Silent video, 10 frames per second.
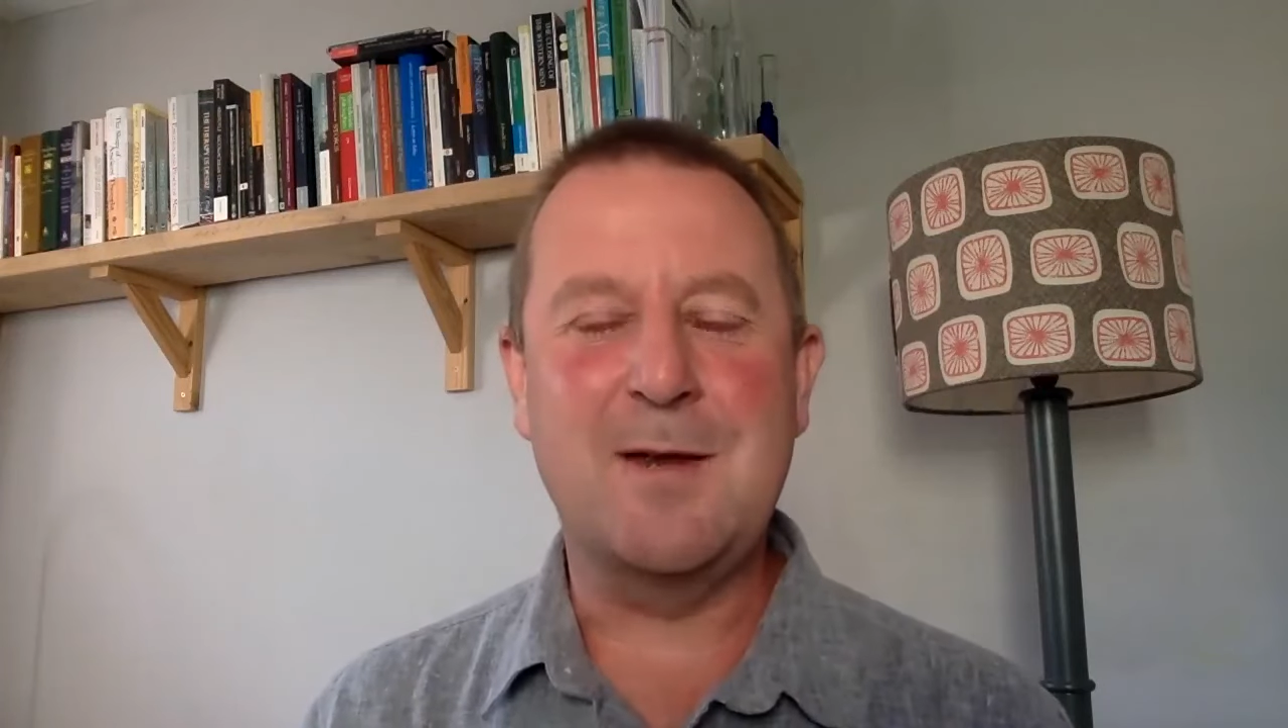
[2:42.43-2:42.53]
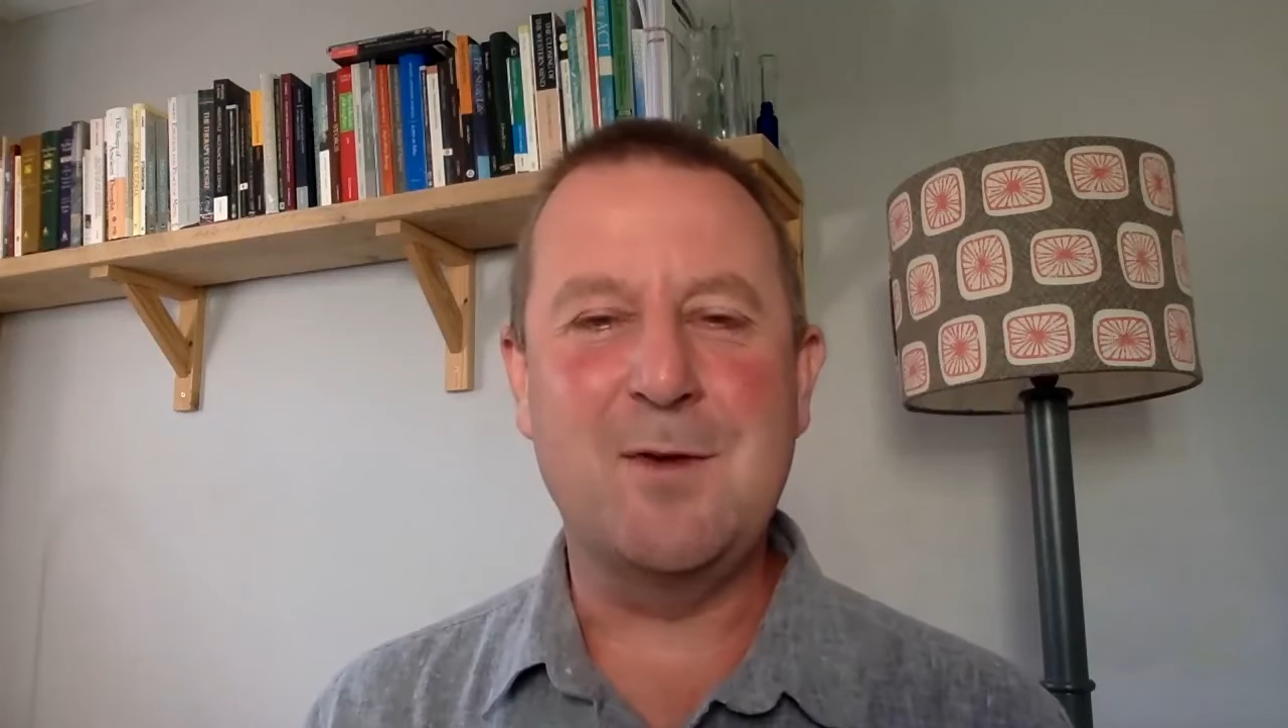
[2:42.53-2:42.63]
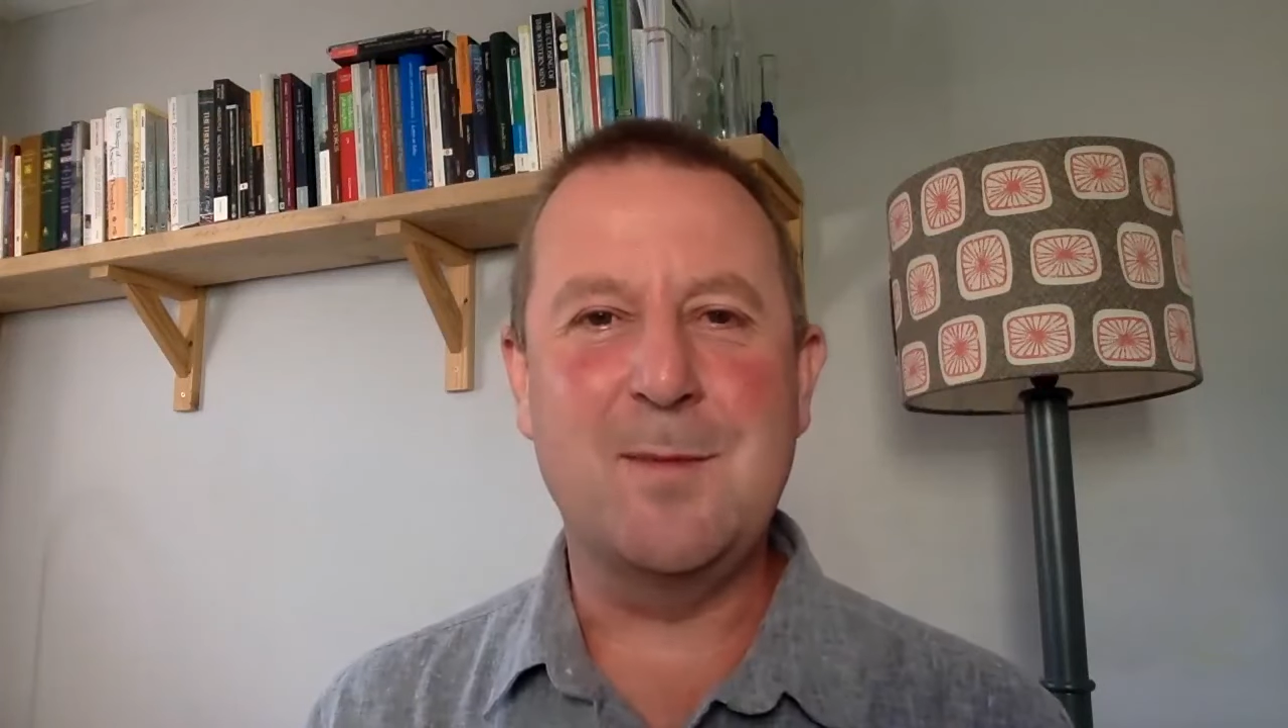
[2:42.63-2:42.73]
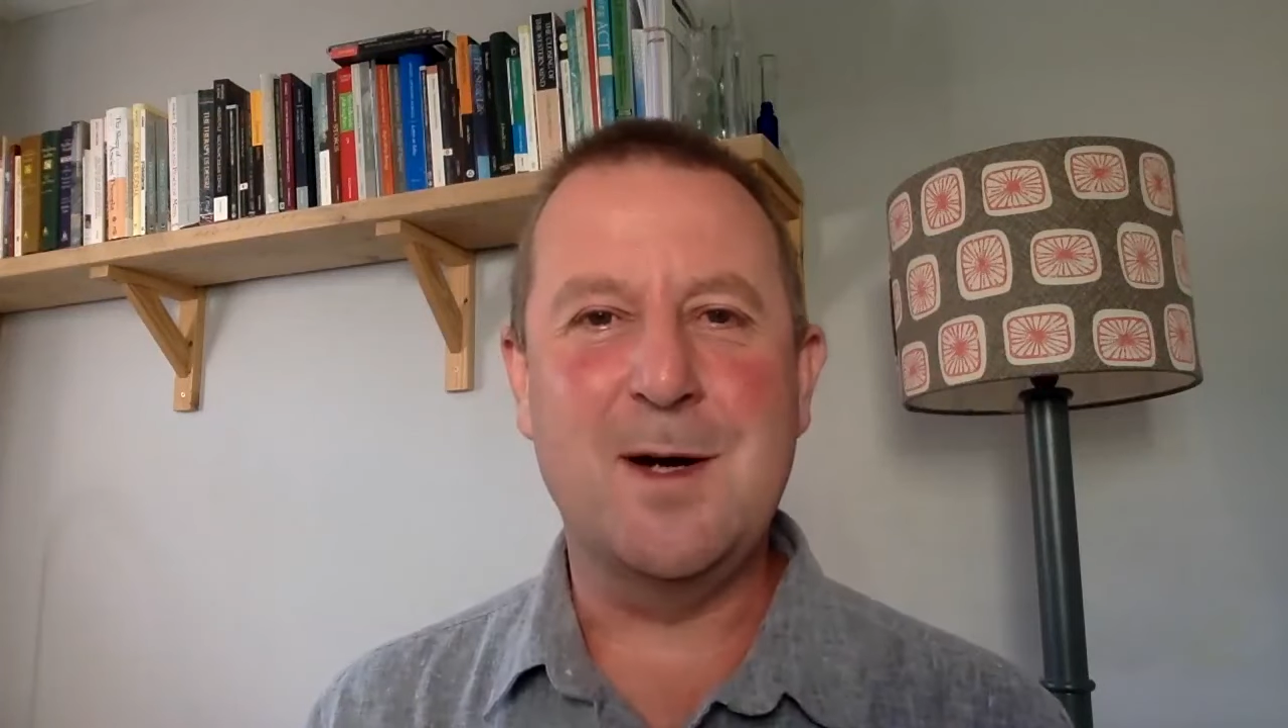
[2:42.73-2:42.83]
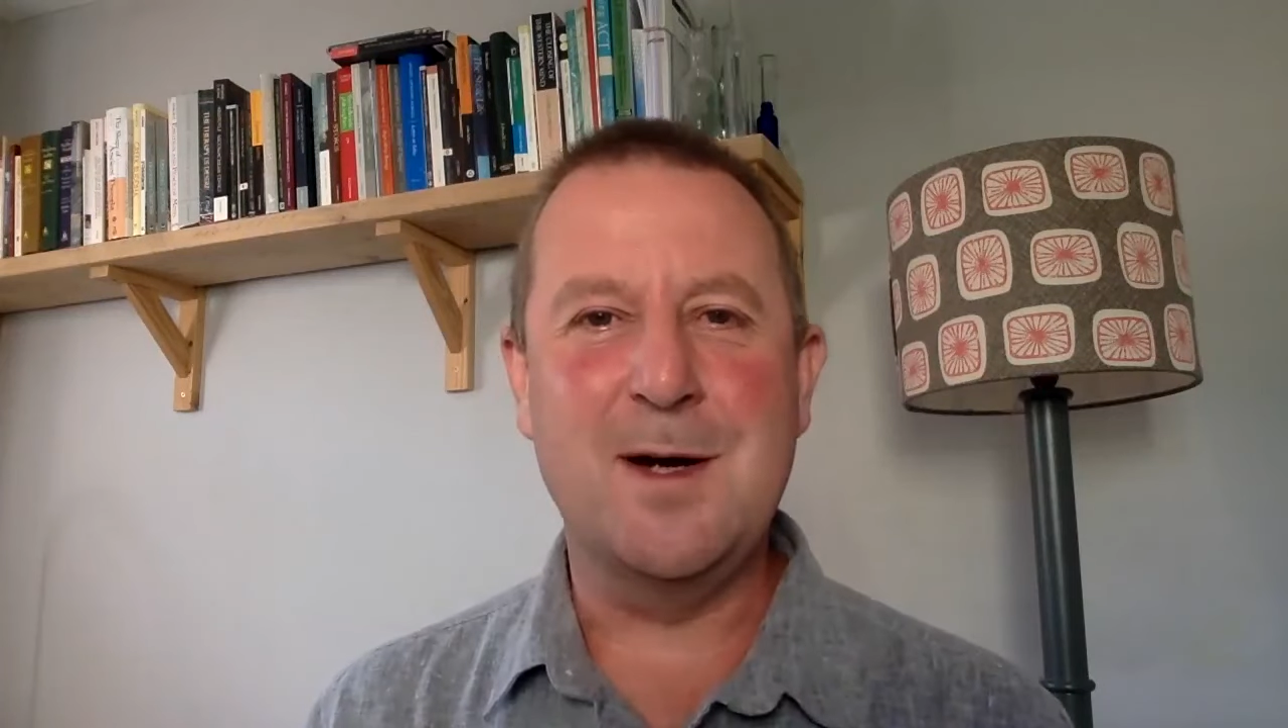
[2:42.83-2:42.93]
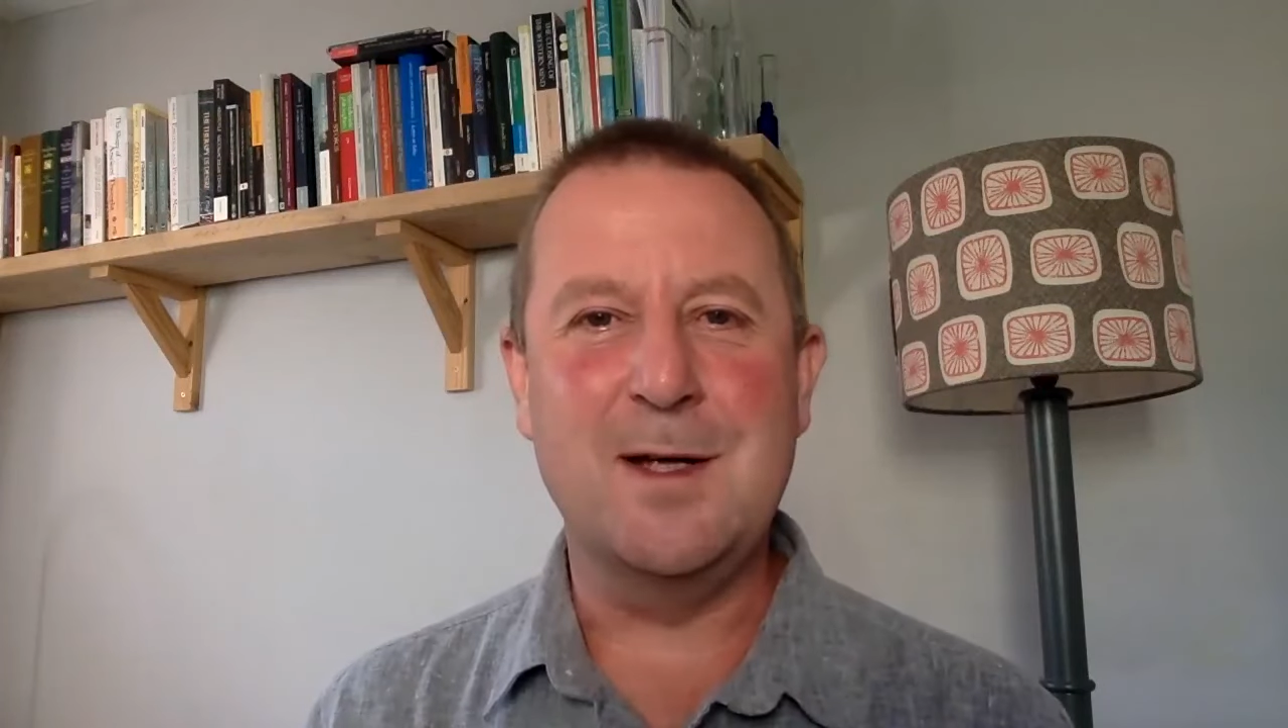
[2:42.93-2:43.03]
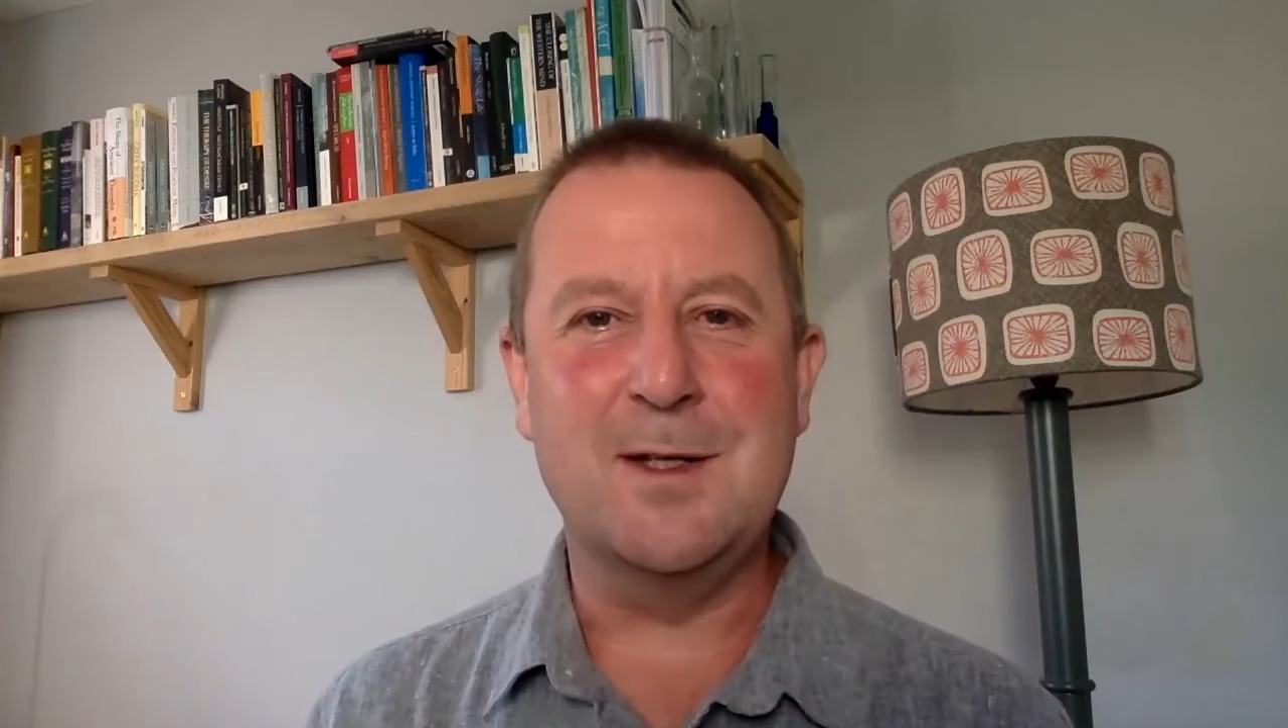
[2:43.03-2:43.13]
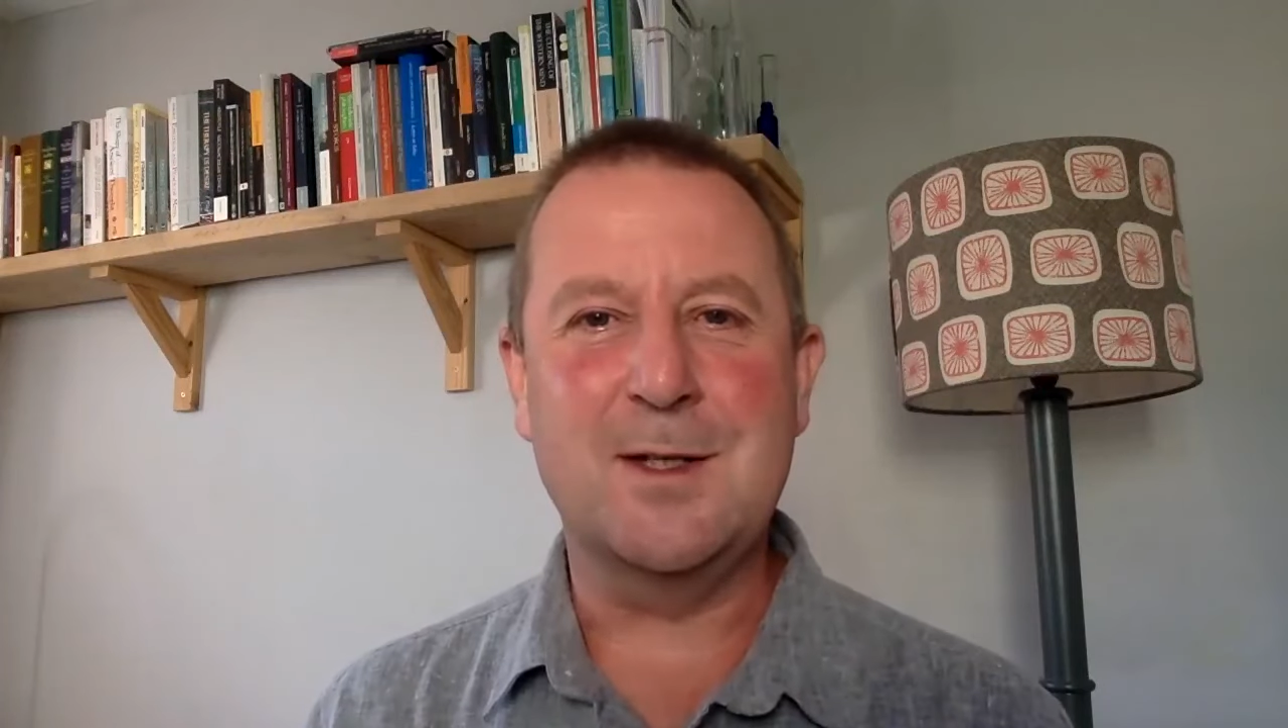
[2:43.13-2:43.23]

of your mind.